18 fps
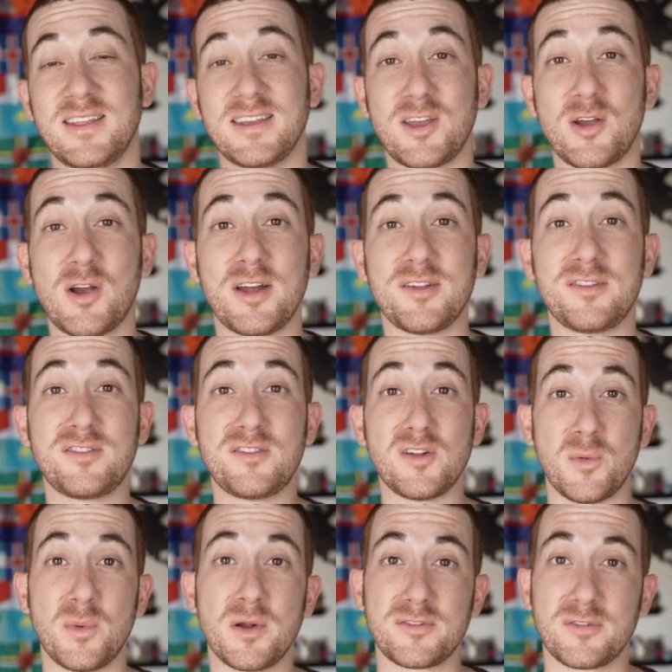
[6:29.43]
Thank you guys
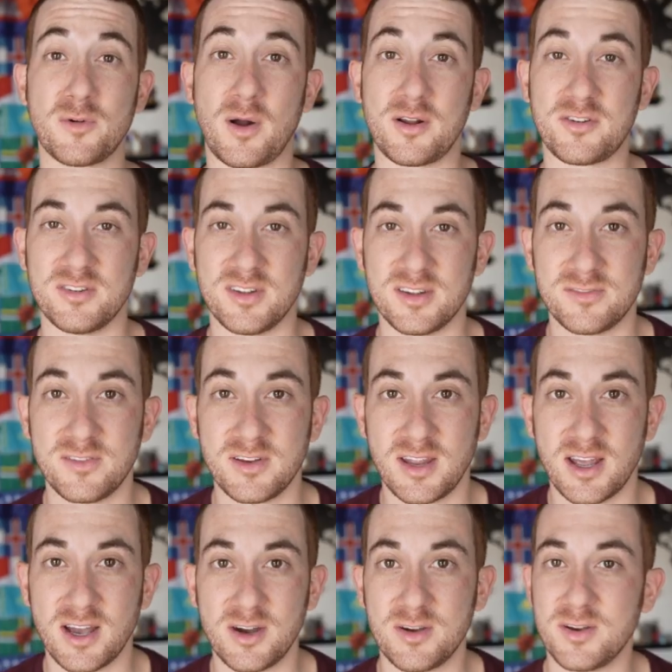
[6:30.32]
so much for watching this
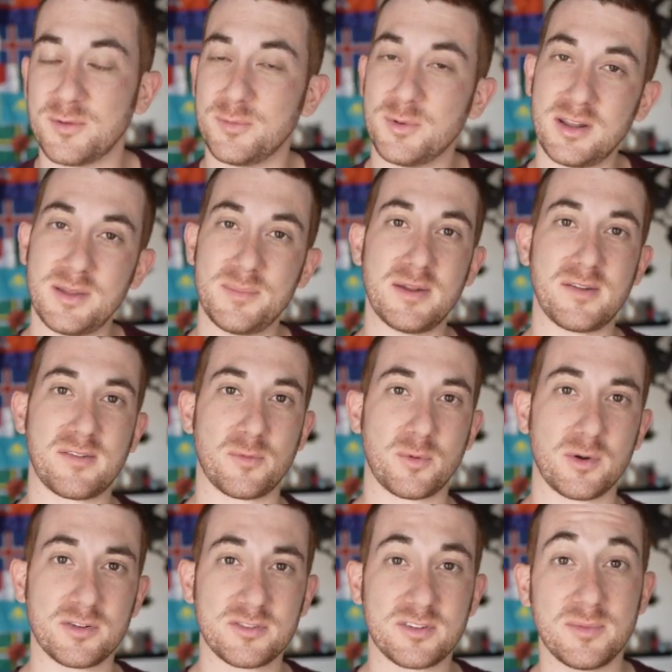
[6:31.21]
video. It really means the
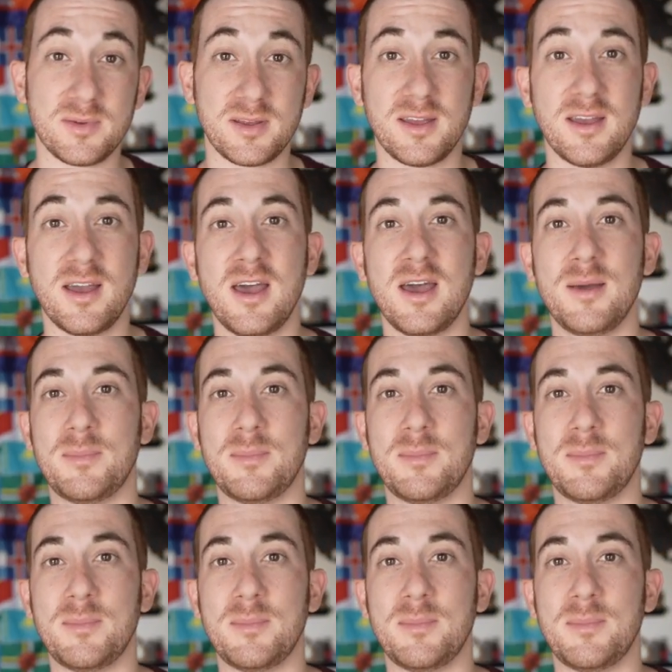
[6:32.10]
world to me.